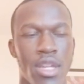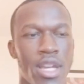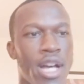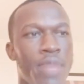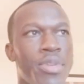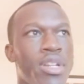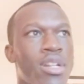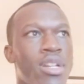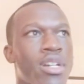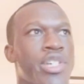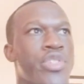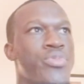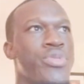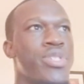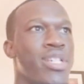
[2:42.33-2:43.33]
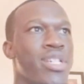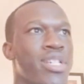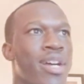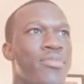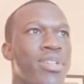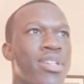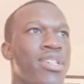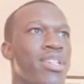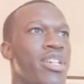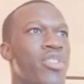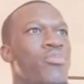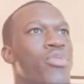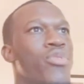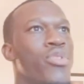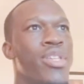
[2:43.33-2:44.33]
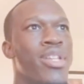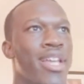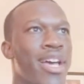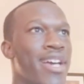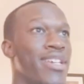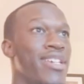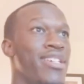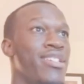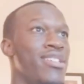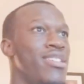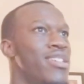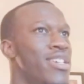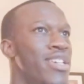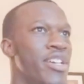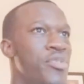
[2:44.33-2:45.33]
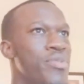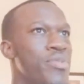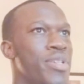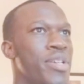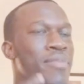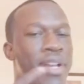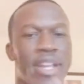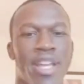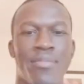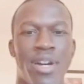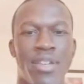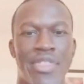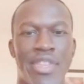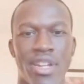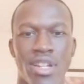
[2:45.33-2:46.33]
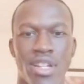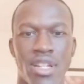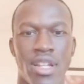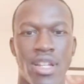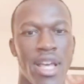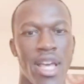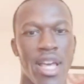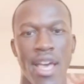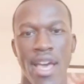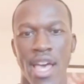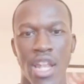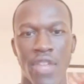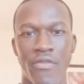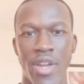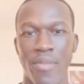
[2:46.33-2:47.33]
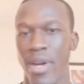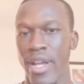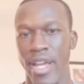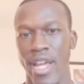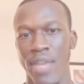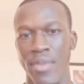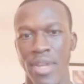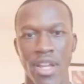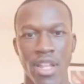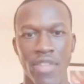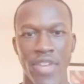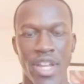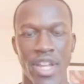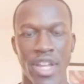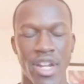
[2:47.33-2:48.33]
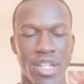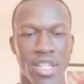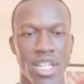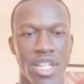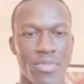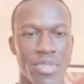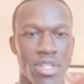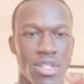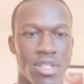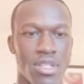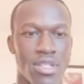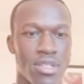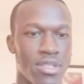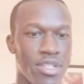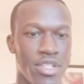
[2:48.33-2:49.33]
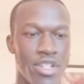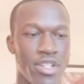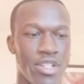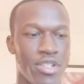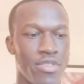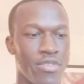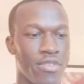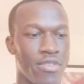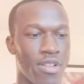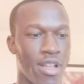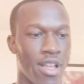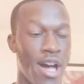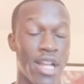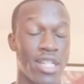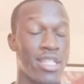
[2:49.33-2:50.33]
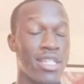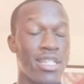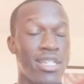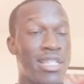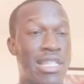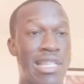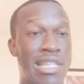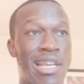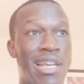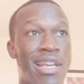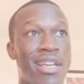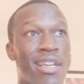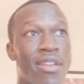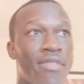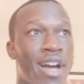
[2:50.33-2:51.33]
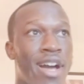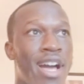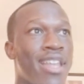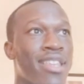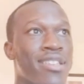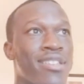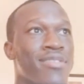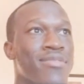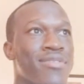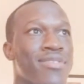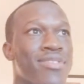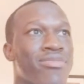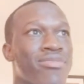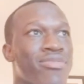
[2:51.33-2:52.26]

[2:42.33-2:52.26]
Yeah, I mean, 100%. I mean, he helped more than that. He helped get my name out there and elevate my game and elevate our team. And honestly, if I had to